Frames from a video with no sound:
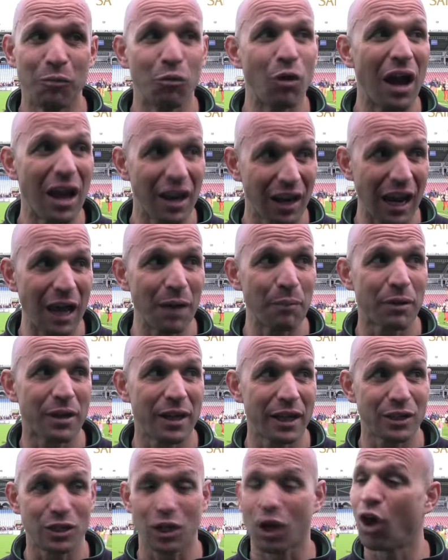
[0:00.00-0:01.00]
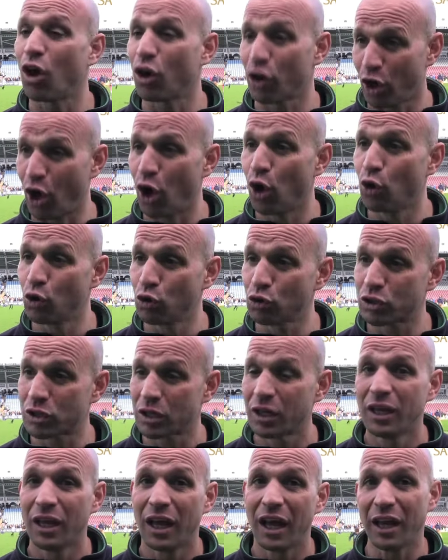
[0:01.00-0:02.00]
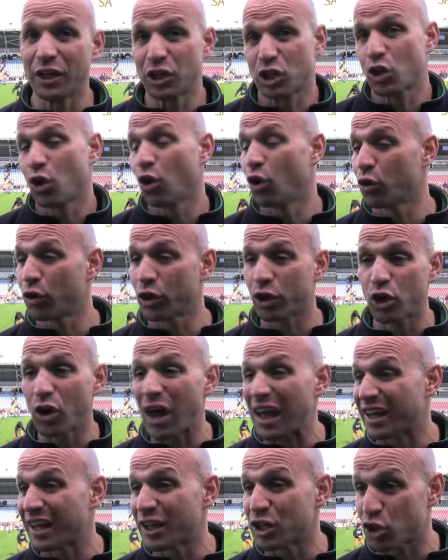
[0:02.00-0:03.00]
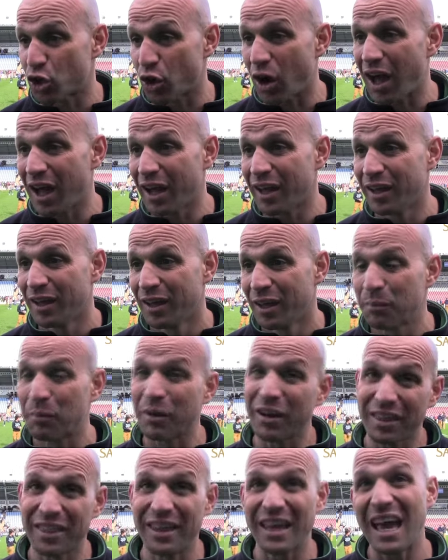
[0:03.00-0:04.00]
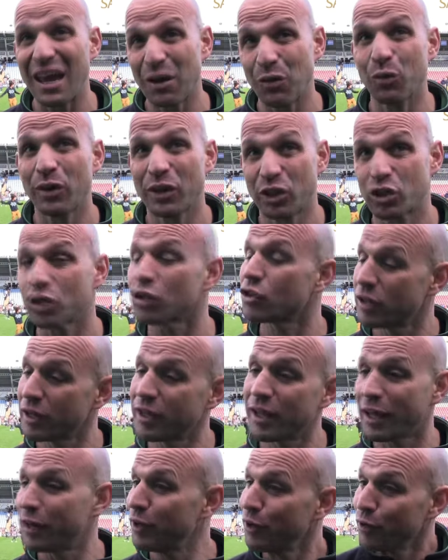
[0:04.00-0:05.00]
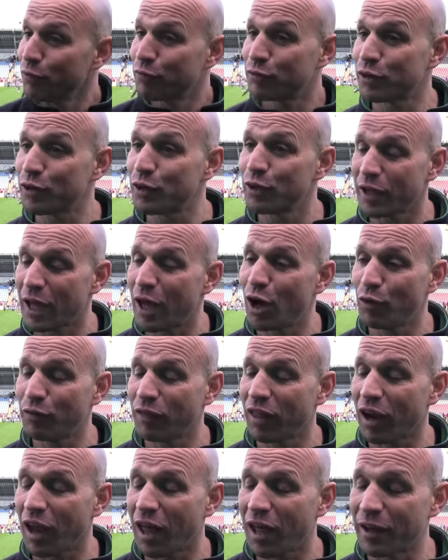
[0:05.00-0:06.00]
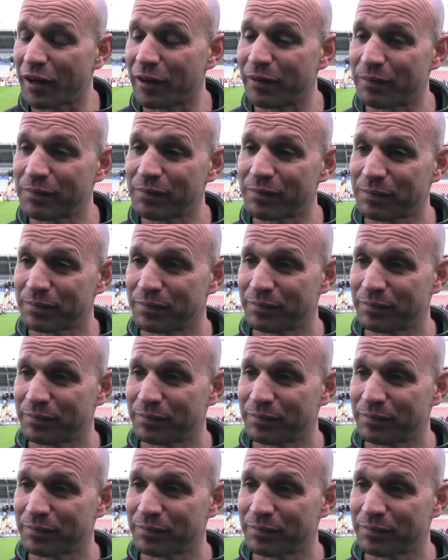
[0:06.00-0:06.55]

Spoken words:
Ryan Lamb kicked a lot of goals and scored a cracking try, but in the end we just didn't get enough to get over the line.